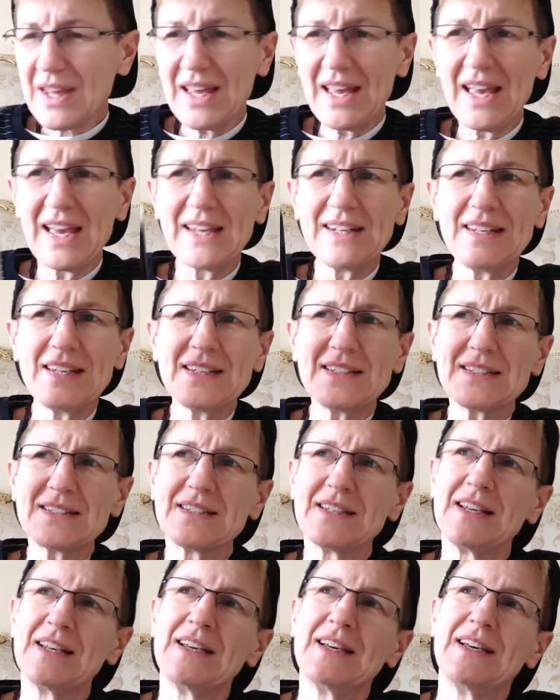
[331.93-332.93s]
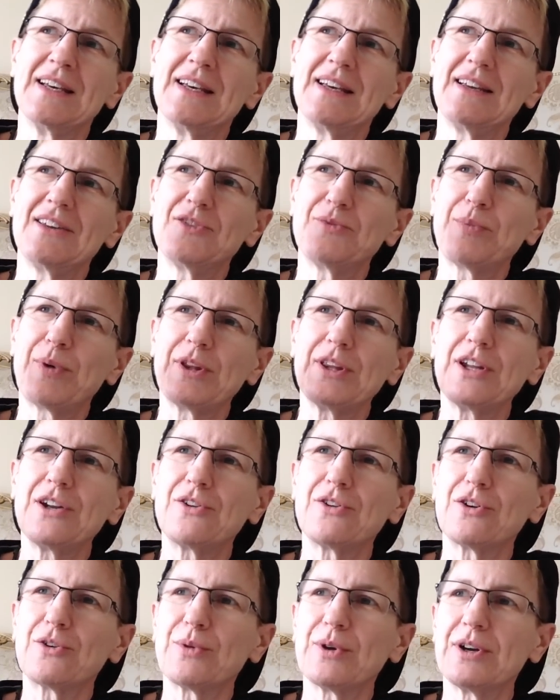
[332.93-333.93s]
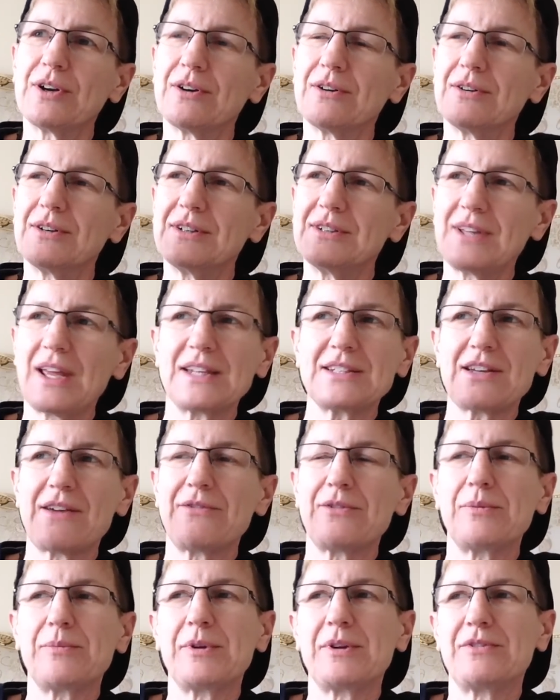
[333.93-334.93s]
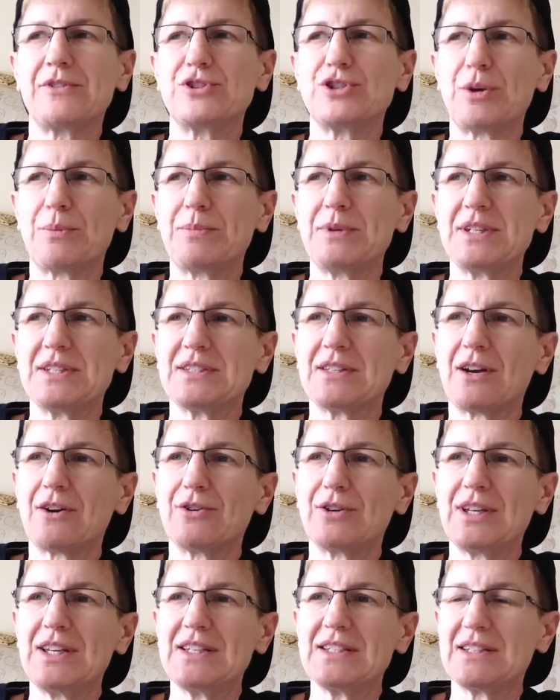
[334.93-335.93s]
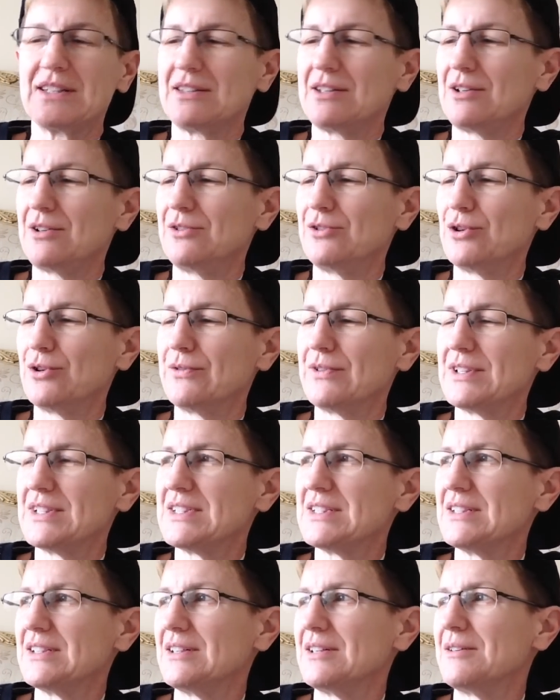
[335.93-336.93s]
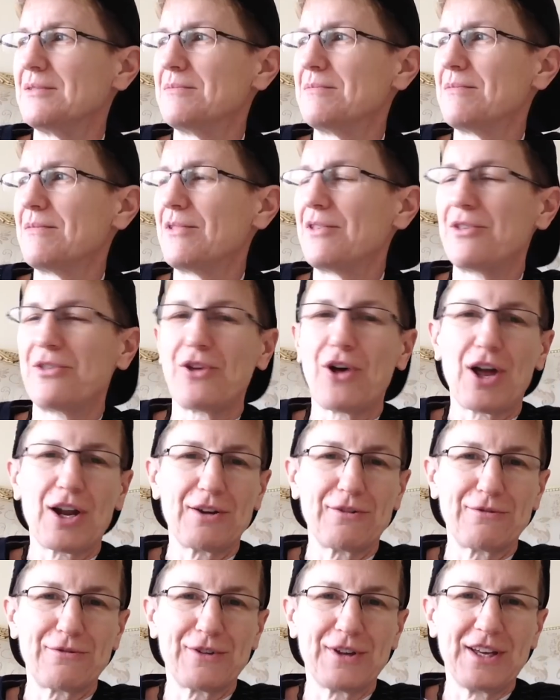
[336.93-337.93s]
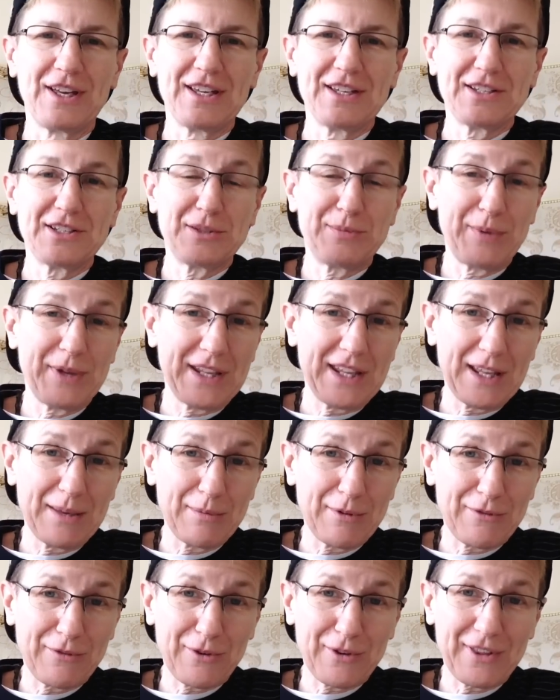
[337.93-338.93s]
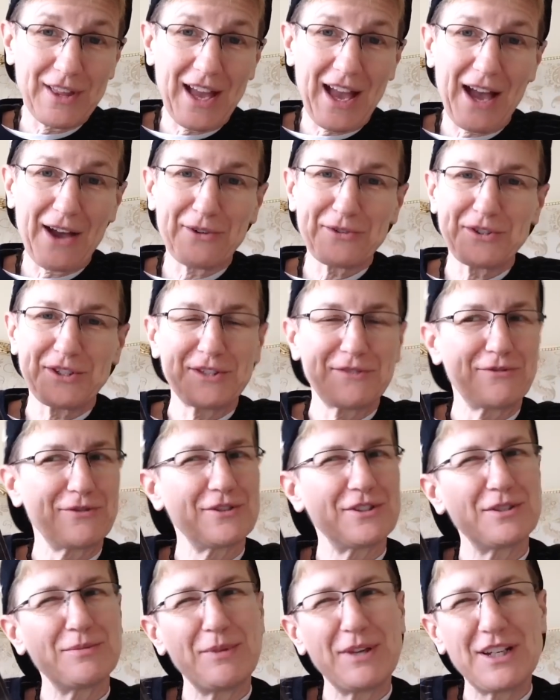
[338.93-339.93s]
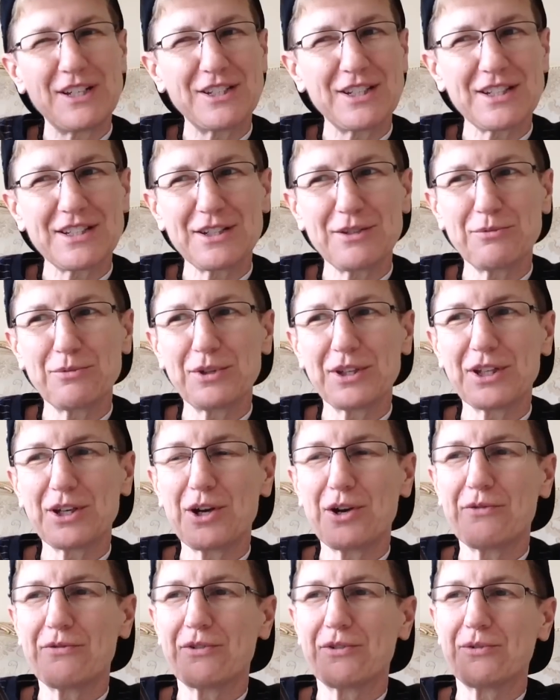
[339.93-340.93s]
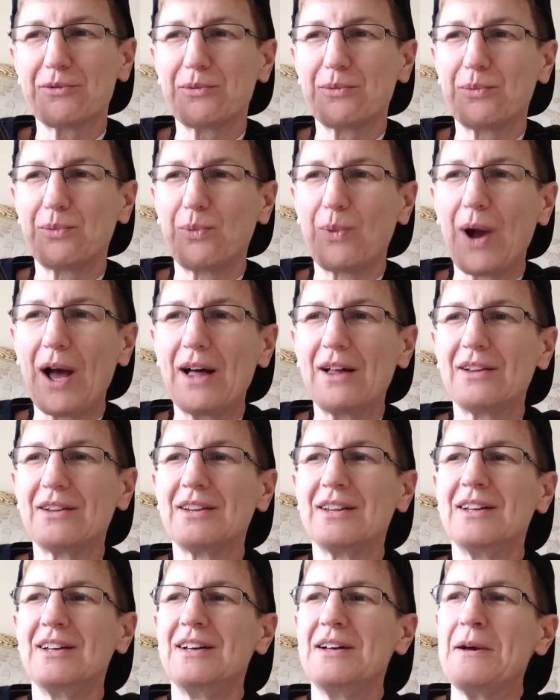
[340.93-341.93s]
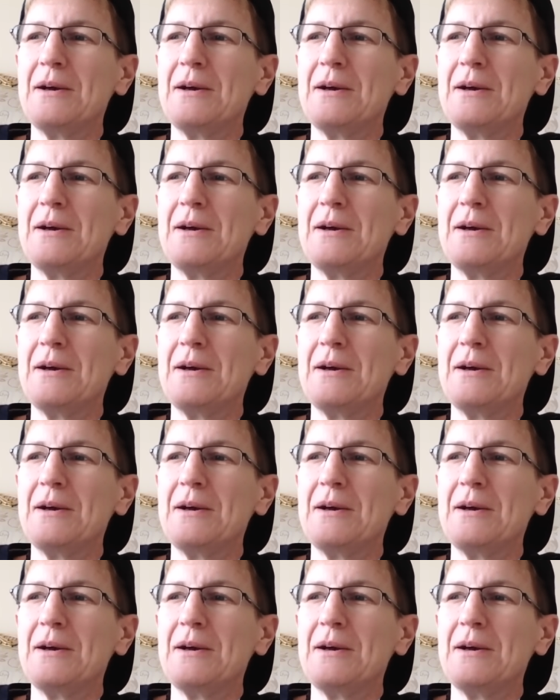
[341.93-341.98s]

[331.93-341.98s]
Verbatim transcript: And his his political career takes off a little bit of a jumpy start. He's a little nervous. Um, the thought of speaking before the House, his first speech, doesn't really go over well.